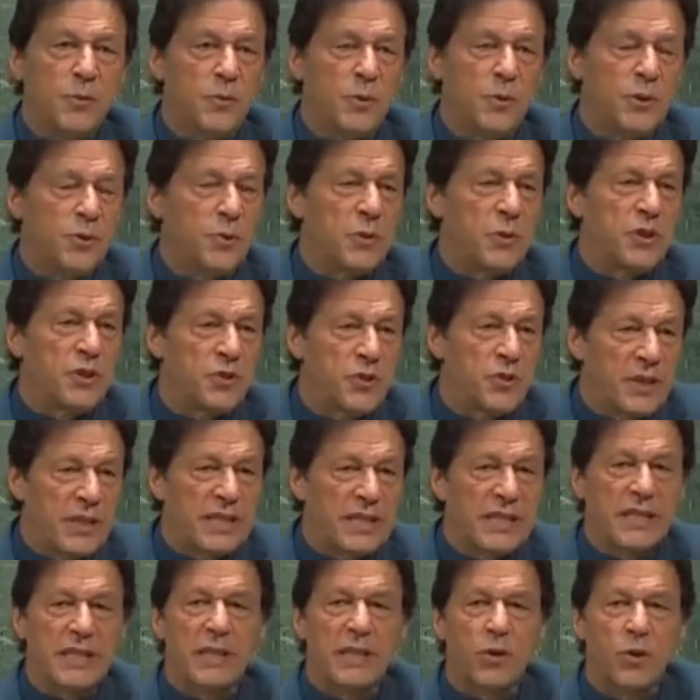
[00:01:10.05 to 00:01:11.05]
which were
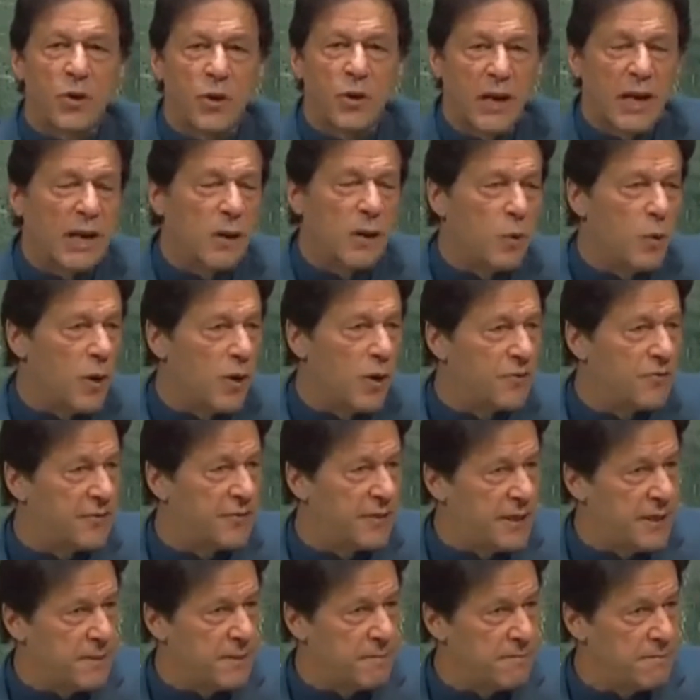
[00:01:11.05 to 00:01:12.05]
treated in guerrilla
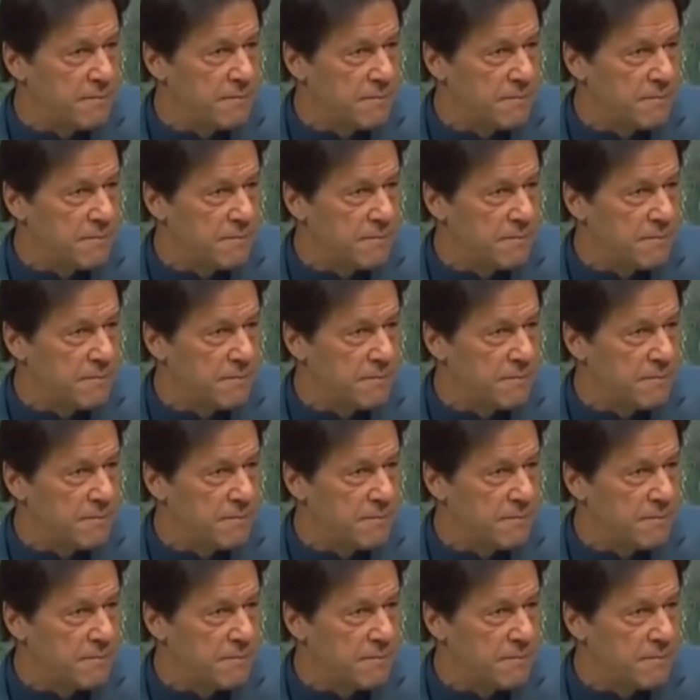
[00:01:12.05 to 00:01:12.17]
warfare,